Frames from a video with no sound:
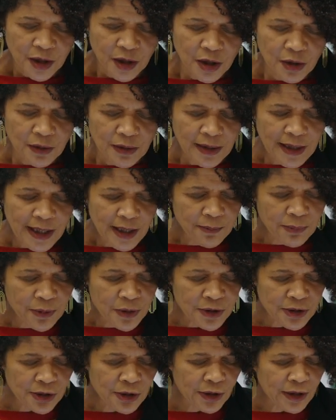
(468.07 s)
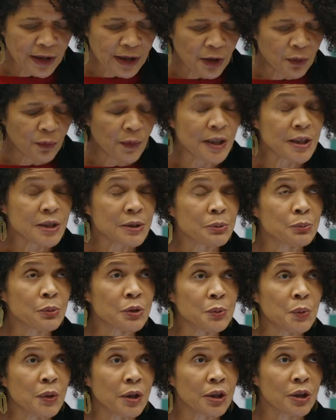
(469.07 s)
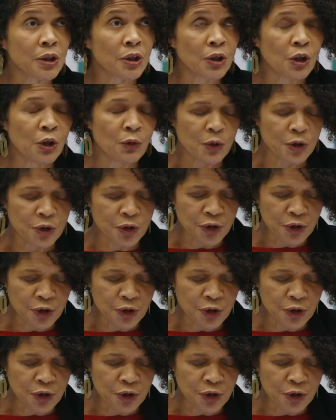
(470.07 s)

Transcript: Uh, Labour is looking at ways in which we can encourage